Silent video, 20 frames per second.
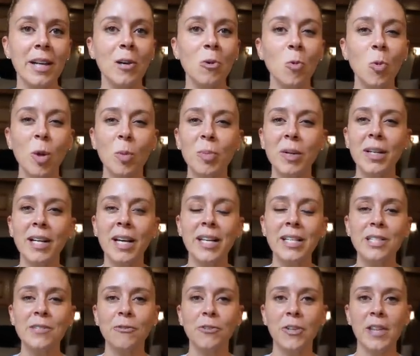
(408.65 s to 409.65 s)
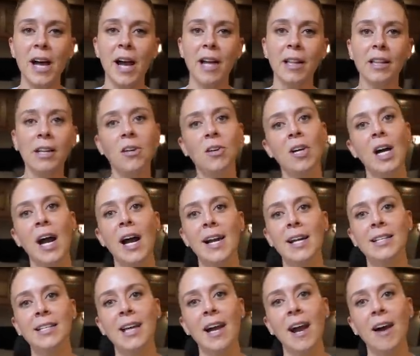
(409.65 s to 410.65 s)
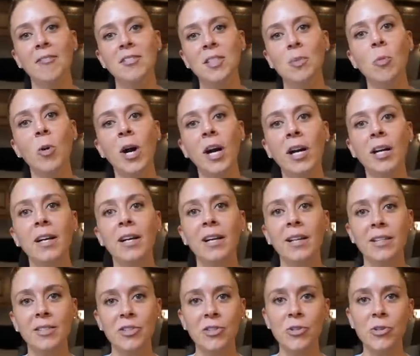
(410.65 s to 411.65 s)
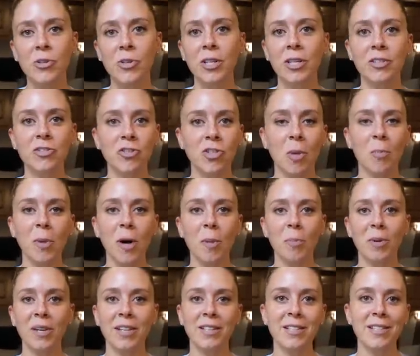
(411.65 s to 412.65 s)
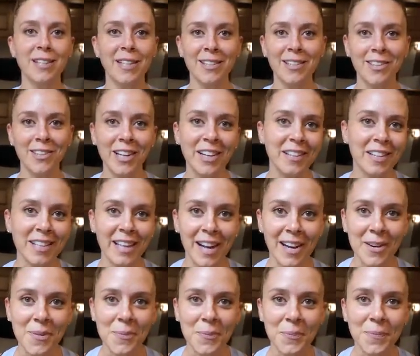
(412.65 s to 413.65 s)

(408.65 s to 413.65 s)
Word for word: it would be nice for that little guy to have somewhere to jump up and sit during the day.